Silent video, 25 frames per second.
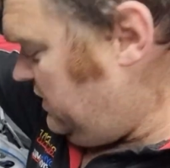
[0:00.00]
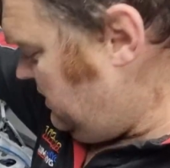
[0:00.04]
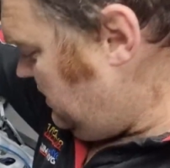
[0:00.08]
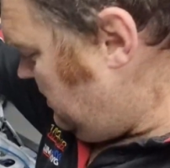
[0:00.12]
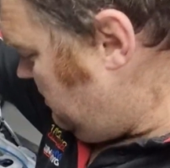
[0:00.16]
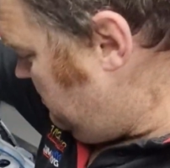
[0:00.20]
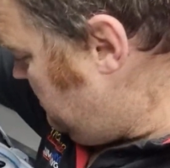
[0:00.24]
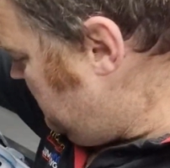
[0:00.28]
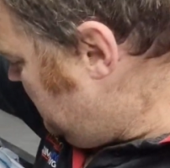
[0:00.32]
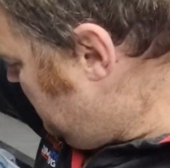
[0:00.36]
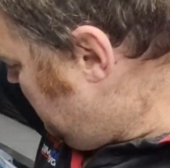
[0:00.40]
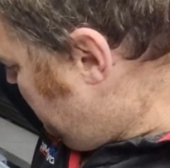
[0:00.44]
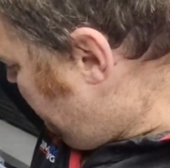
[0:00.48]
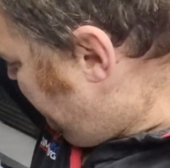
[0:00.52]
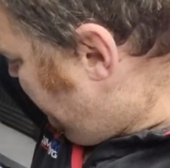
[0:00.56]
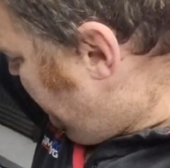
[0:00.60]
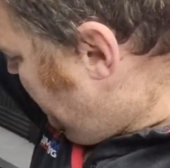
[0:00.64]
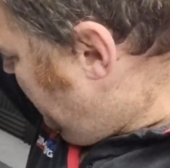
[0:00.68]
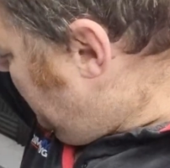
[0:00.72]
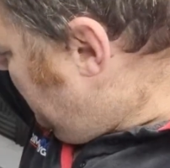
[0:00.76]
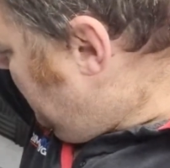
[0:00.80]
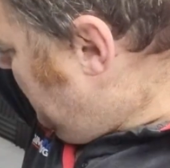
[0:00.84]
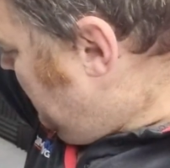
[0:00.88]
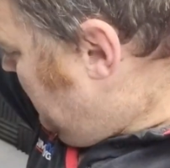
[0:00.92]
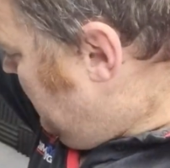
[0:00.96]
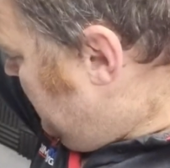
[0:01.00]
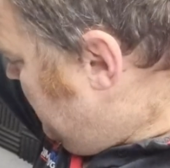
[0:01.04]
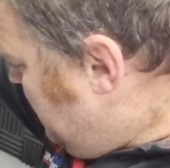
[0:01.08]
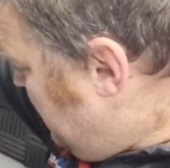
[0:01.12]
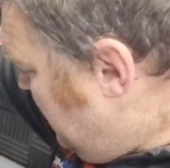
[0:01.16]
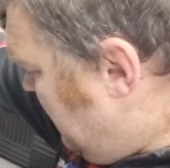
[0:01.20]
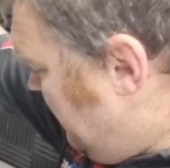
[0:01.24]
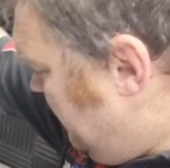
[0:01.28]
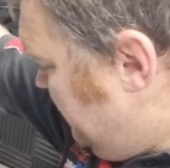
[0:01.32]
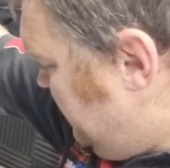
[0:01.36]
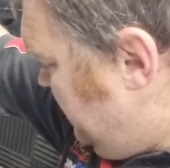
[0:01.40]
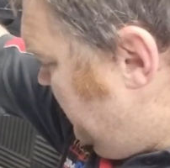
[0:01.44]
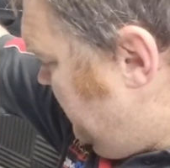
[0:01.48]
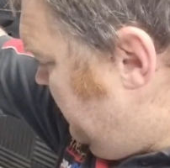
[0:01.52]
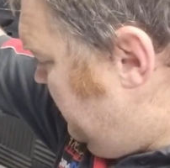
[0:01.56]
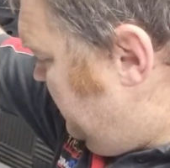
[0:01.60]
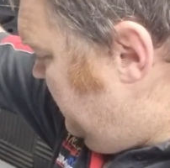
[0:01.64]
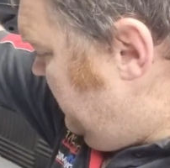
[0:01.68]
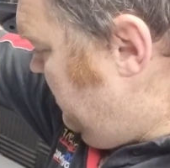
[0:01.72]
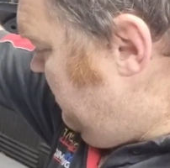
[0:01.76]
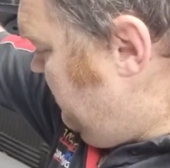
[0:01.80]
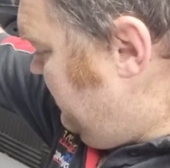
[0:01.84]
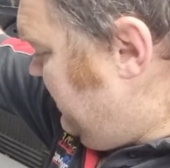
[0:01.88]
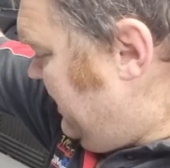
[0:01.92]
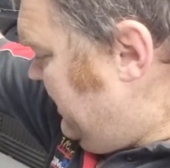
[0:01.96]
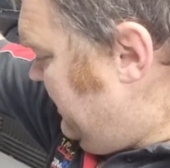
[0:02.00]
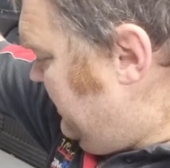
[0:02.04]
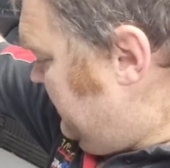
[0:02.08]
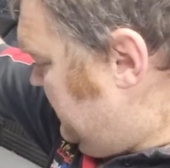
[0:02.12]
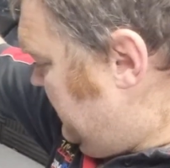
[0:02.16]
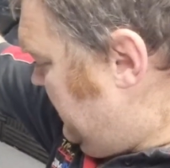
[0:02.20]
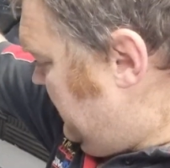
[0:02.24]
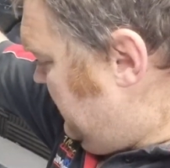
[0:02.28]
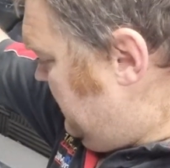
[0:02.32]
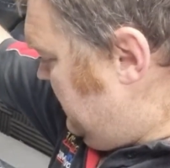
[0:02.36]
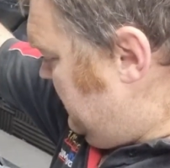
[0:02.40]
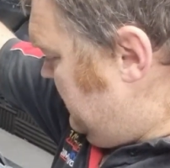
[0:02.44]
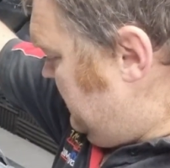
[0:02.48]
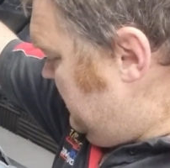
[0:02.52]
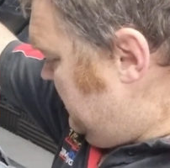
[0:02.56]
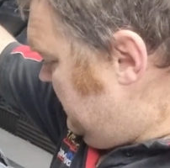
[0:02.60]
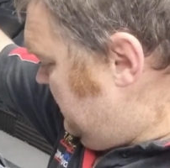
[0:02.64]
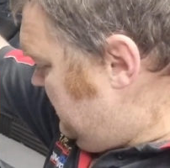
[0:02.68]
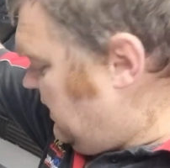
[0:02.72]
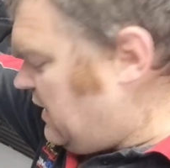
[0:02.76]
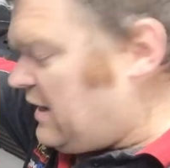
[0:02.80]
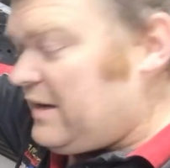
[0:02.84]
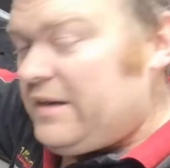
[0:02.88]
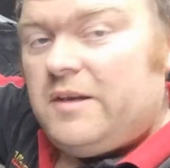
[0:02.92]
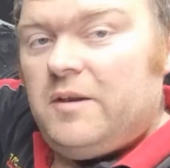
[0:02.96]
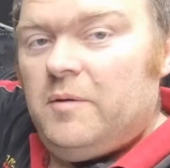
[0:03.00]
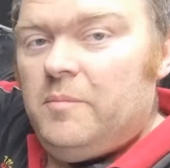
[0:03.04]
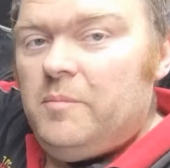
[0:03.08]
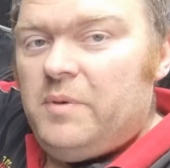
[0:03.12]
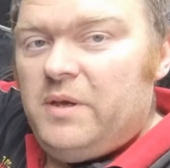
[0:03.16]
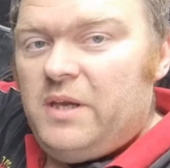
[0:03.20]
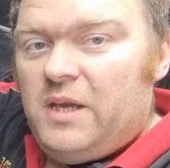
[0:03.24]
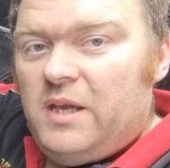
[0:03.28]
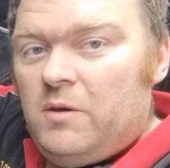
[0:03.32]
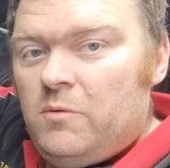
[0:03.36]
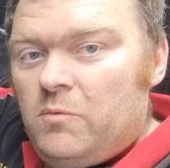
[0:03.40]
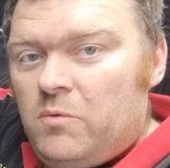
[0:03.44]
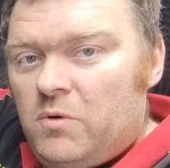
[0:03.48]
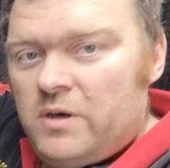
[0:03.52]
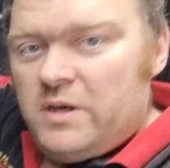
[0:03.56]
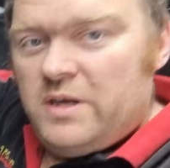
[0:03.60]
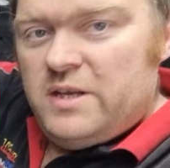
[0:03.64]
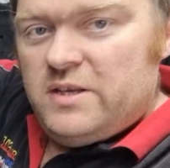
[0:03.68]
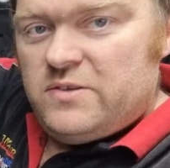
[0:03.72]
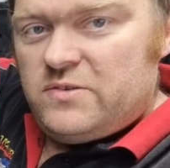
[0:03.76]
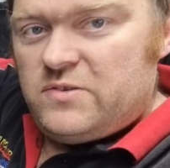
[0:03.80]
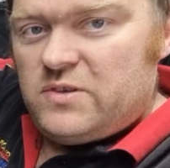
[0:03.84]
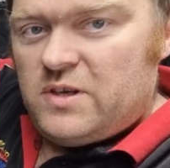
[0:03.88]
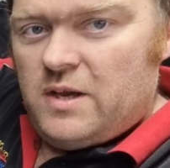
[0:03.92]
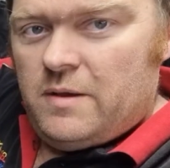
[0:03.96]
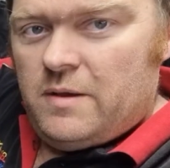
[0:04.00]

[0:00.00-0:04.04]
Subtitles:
So there's only two things that can be. One is